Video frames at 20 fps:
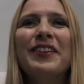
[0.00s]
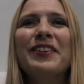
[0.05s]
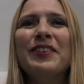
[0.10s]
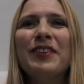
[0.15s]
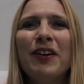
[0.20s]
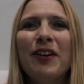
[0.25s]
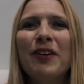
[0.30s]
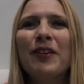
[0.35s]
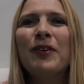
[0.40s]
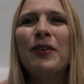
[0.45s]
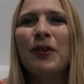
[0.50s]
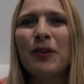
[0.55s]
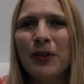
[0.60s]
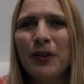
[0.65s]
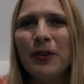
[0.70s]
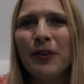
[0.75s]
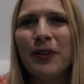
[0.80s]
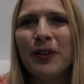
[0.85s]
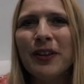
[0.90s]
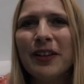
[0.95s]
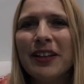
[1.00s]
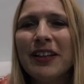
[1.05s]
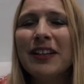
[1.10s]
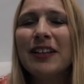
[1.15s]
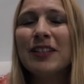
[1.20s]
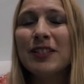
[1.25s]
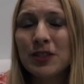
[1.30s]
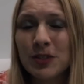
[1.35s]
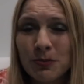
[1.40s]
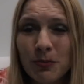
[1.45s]
young girl,
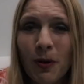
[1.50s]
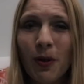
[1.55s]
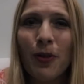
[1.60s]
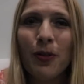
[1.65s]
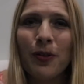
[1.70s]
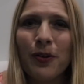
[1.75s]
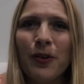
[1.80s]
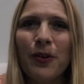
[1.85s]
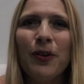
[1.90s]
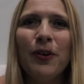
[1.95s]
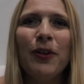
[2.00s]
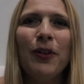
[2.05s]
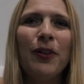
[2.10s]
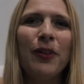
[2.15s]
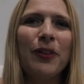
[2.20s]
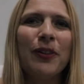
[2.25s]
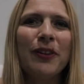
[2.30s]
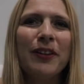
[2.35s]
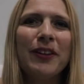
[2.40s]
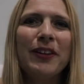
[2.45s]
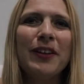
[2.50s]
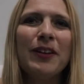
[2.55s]
small girl,